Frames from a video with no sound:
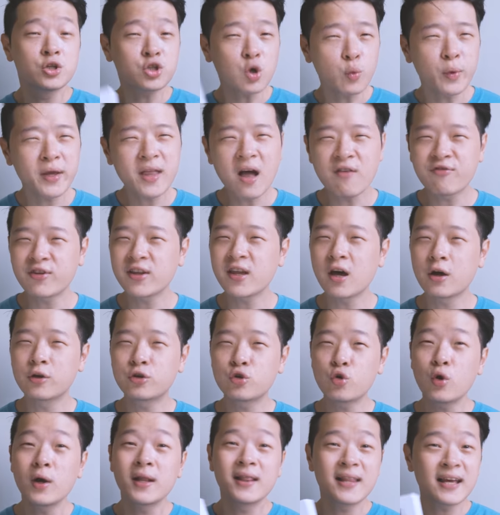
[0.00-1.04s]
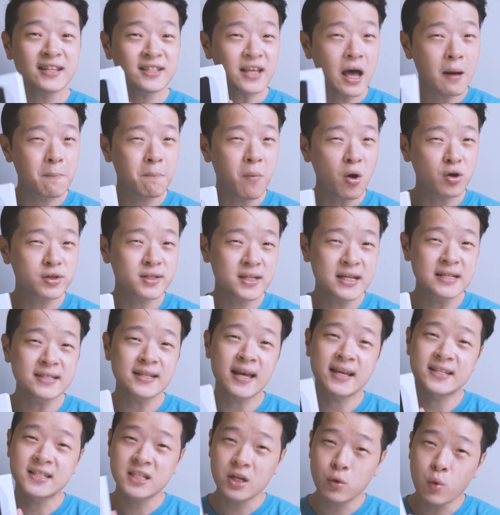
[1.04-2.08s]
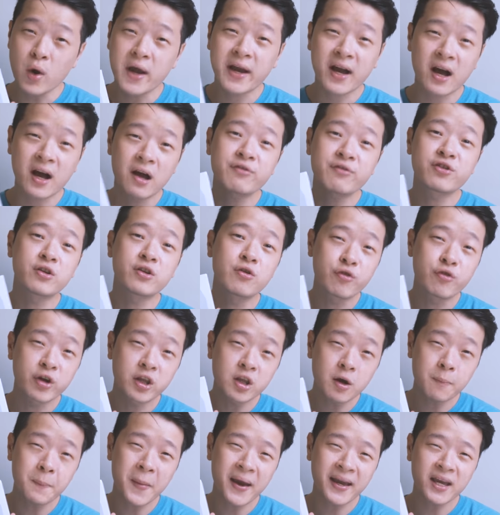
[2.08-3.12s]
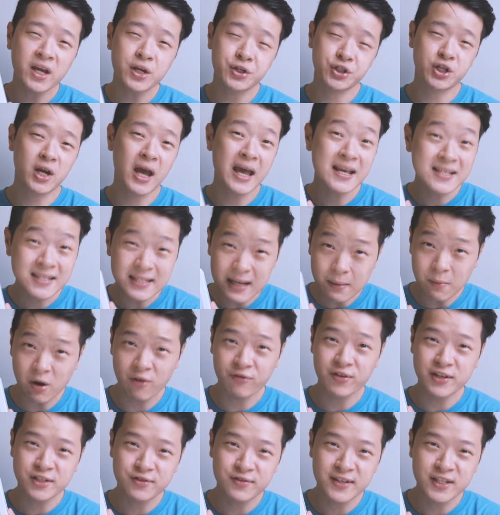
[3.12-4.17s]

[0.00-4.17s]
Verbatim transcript: So without further ado, let's unbox this and see what it comes in the retail package and some of its